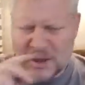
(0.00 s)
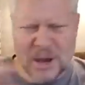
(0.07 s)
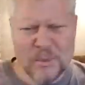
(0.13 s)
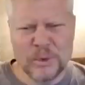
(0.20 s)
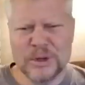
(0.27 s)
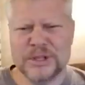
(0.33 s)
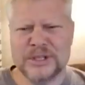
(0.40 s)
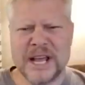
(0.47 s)
And
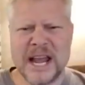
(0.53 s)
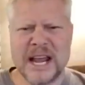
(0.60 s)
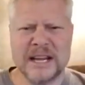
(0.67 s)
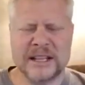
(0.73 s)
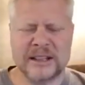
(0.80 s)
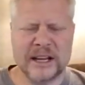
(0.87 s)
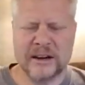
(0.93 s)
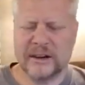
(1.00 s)
we're
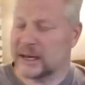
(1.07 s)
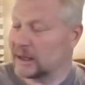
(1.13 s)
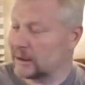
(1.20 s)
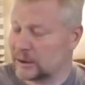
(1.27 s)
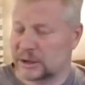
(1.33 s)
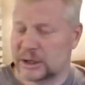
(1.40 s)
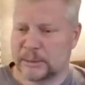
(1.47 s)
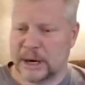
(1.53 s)
standing there, and I
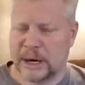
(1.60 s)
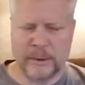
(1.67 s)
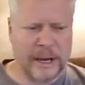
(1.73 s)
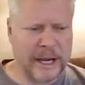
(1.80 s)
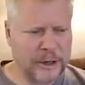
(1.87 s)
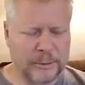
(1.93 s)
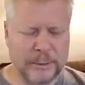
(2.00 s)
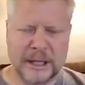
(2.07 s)
looked to my
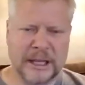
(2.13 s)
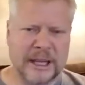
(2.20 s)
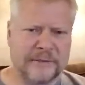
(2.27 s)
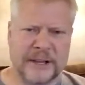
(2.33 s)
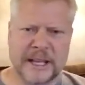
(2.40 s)
right or my left.